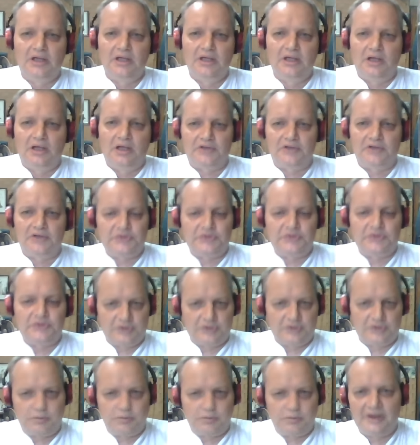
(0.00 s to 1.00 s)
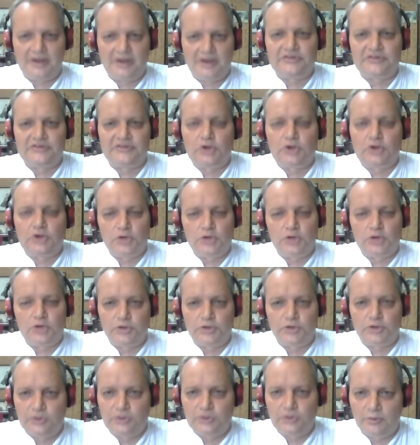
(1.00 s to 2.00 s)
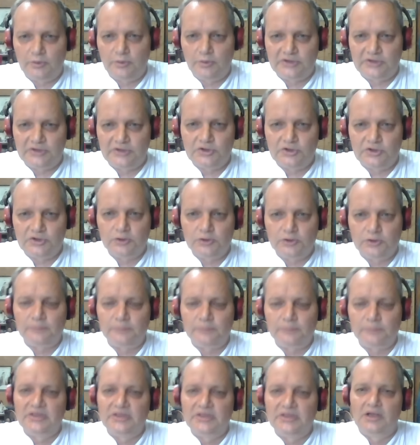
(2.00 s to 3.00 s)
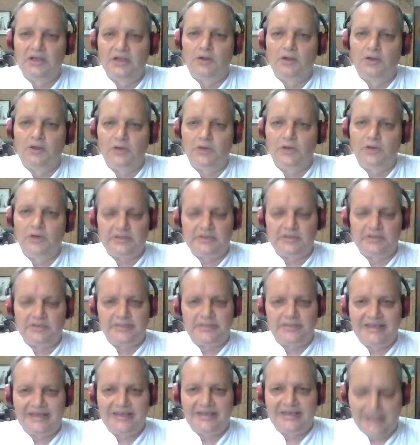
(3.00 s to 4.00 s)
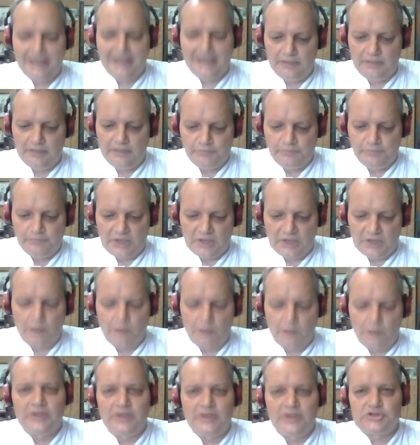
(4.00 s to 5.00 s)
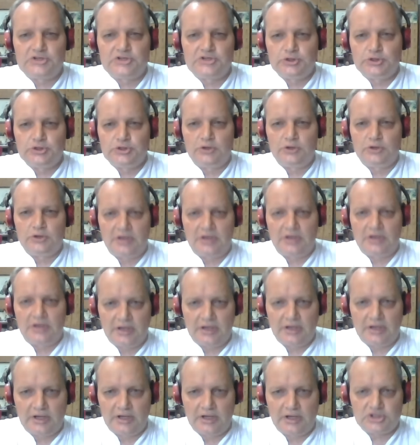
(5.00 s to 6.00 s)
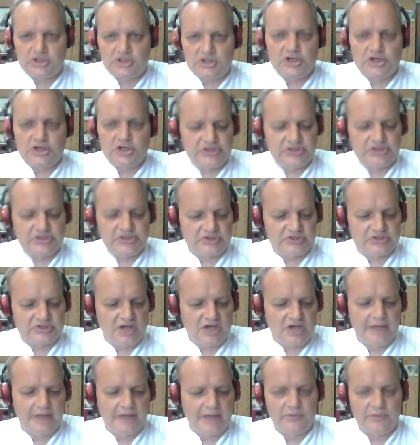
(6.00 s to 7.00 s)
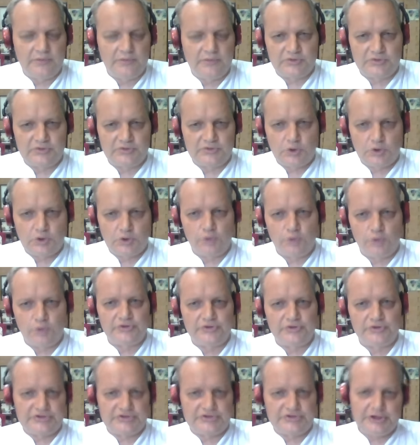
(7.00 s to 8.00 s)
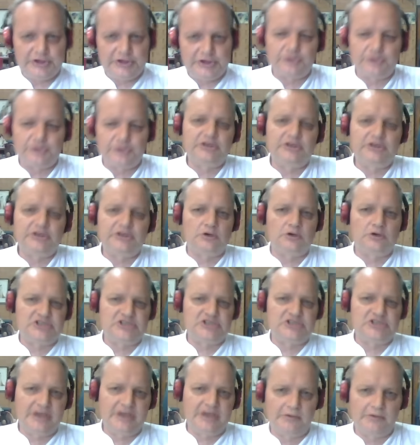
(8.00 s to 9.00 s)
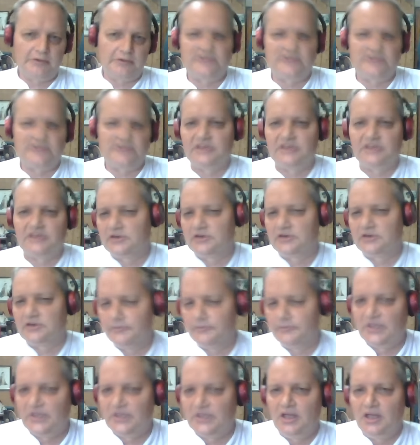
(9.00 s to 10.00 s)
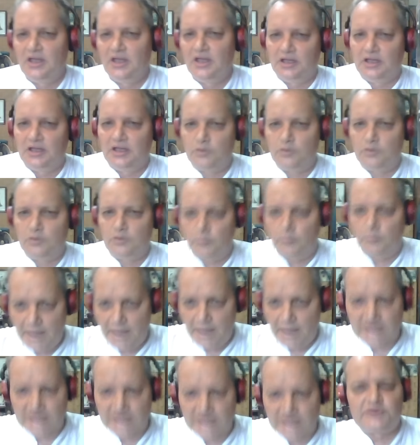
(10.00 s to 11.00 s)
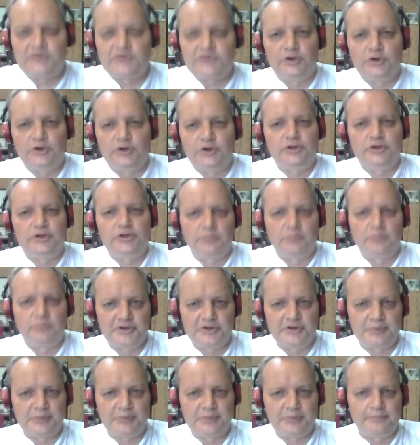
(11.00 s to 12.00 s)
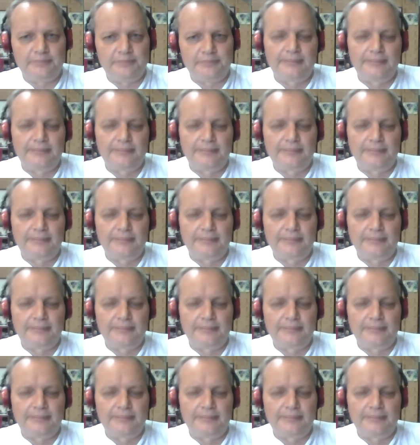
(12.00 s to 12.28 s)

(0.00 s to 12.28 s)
Uh, so, so I prayed, I said, God, what do you want me to do? Well, it began, I went to a church at the time, it was called the COC Christian Outreach Center in Mansfield in Brisbane.